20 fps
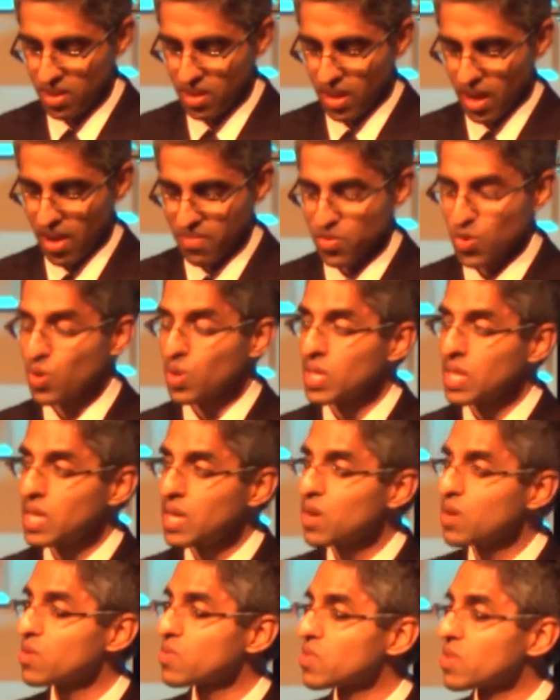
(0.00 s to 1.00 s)
after
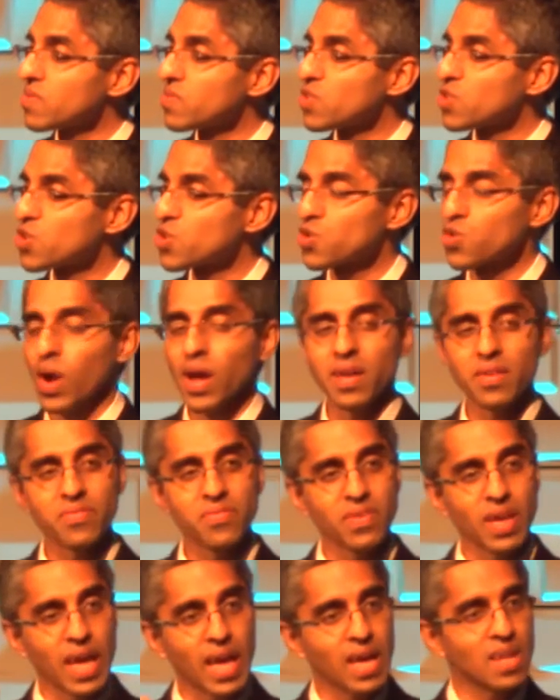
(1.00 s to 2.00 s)
years of strife
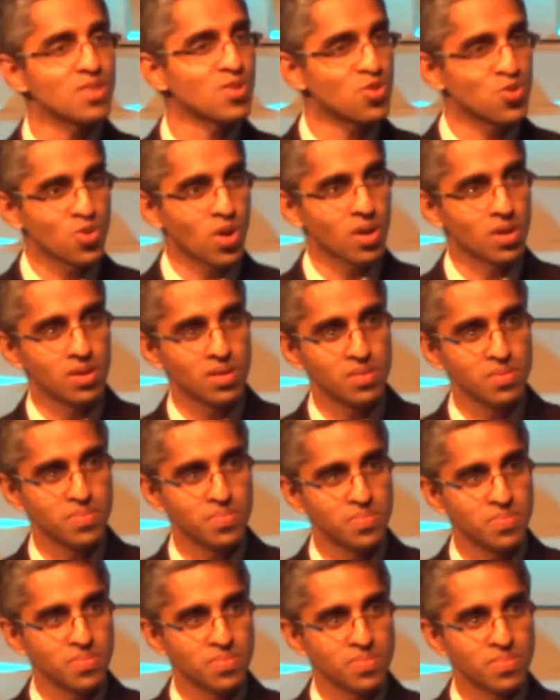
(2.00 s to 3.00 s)
and struggle,
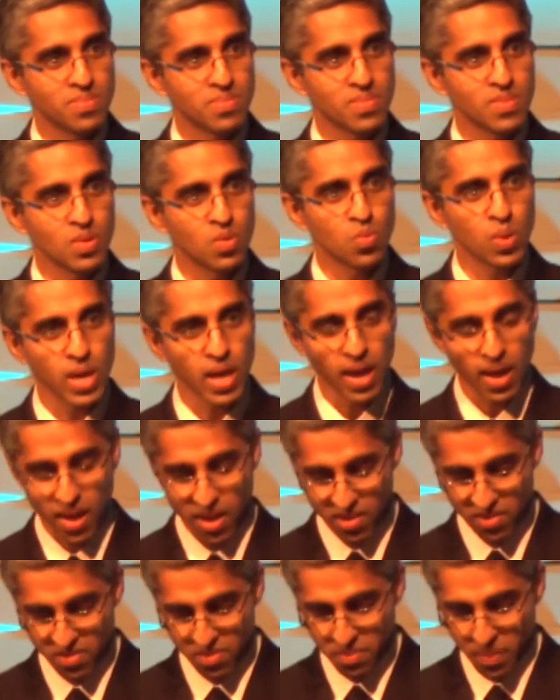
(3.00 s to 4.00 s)
we
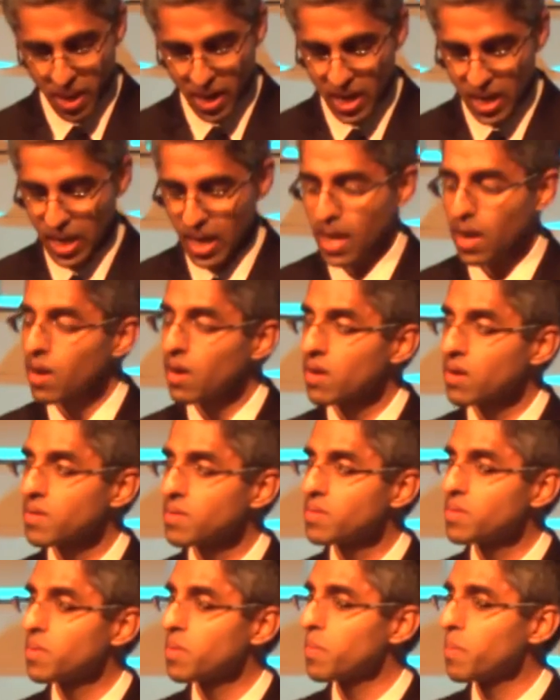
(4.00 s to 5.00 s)
have Medicare,
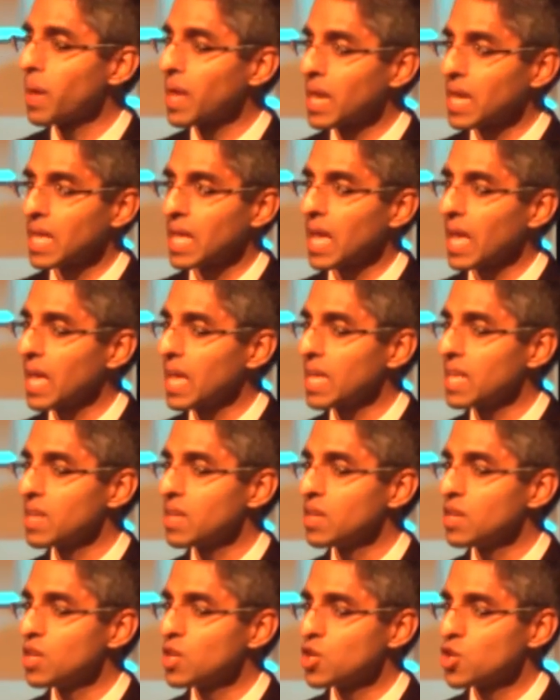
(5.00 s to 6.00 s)
Medicaid,
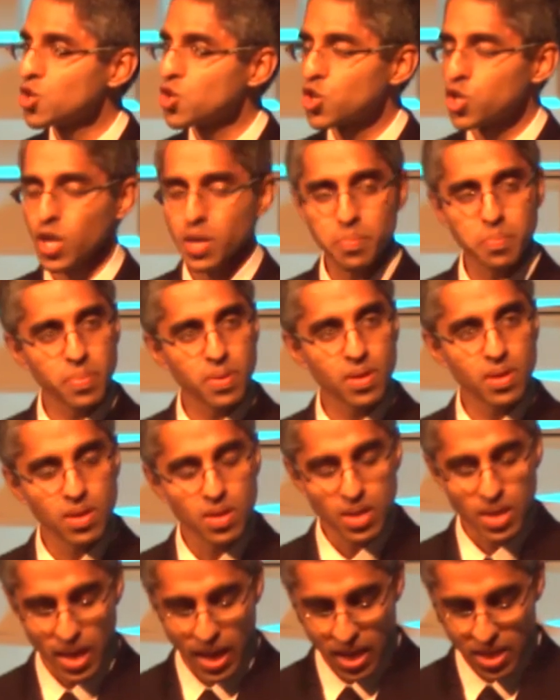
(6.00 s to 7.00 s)
CHIP,
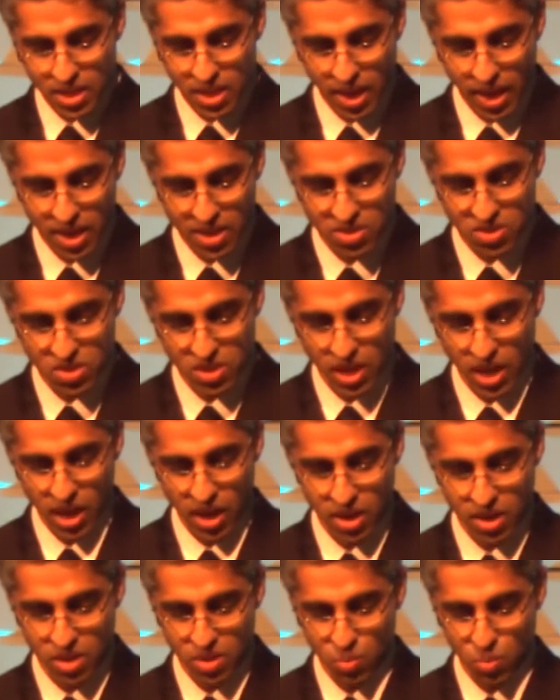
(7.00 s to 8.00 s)
and the
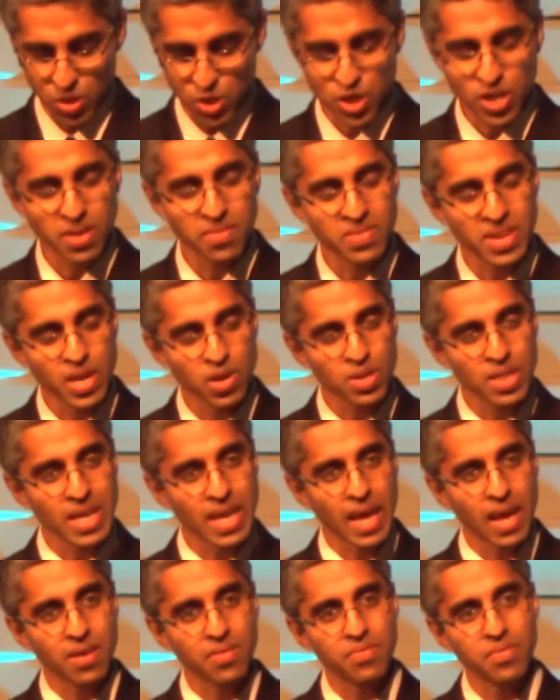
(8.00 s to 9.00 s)
ACA, which give
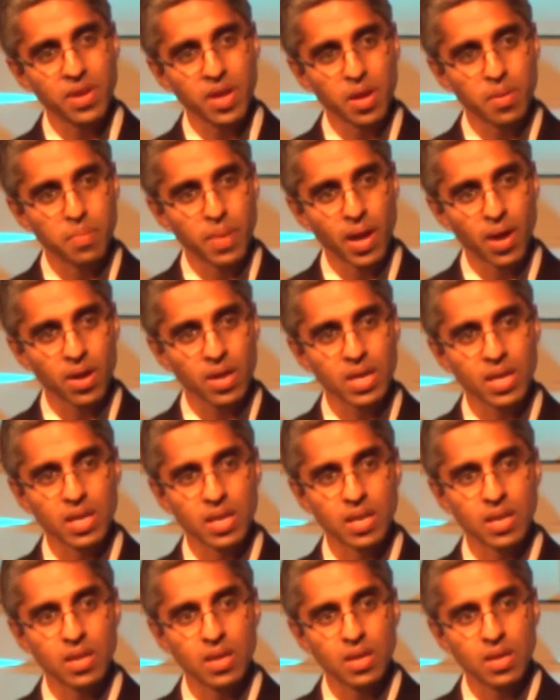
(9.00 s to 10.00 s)
nearly every American
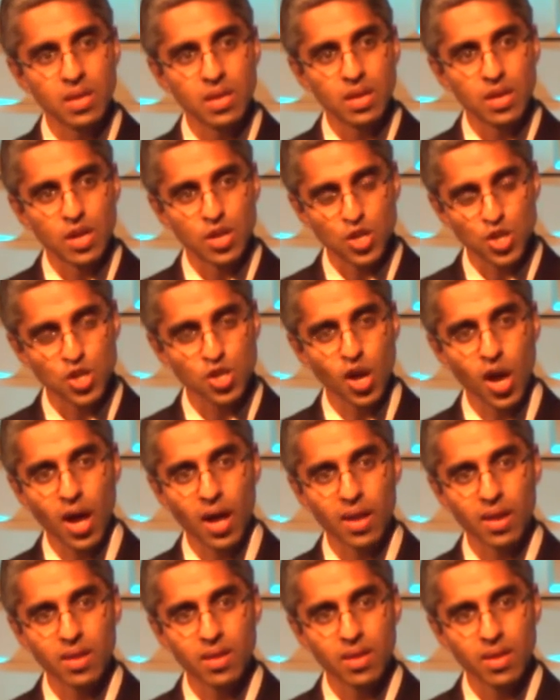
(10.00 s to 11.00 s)
a
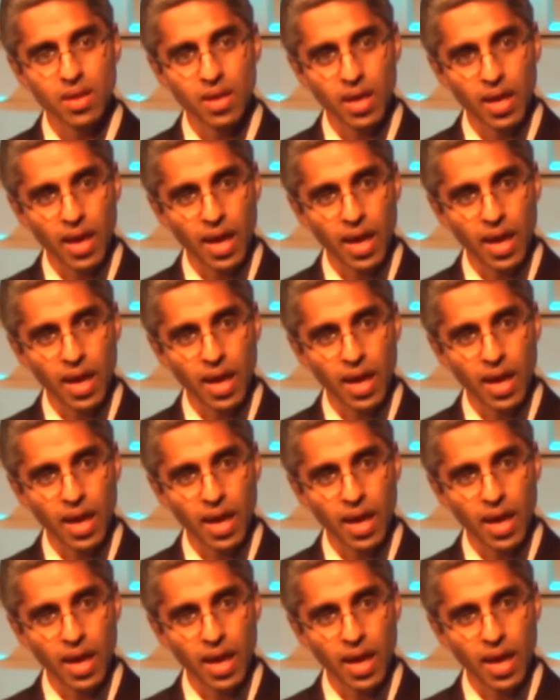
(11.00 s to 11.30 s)
shot